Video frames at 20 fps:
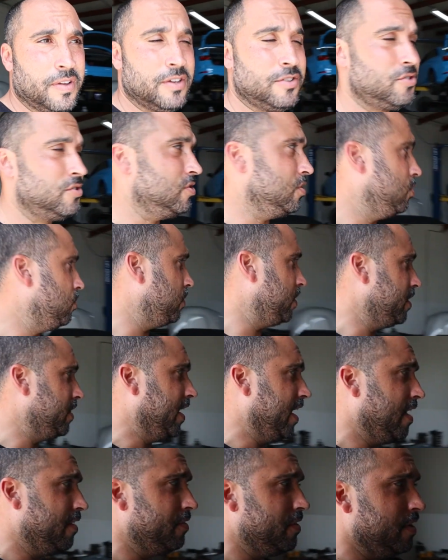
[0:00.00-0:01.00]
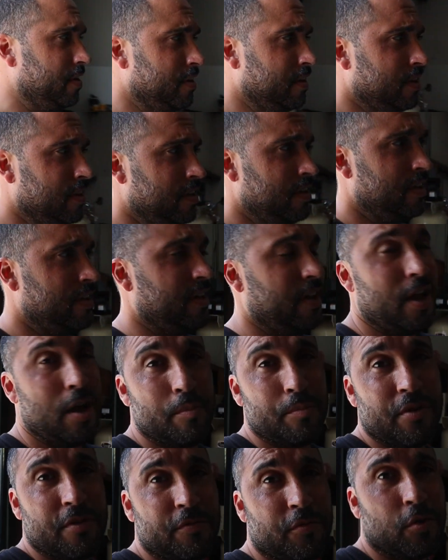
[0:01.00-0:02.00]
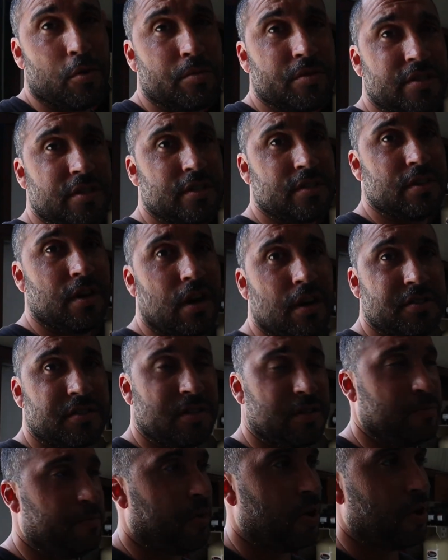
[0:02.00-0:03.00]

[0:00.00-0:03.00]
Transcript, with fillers: There's no way they have a M Performance exhaust in the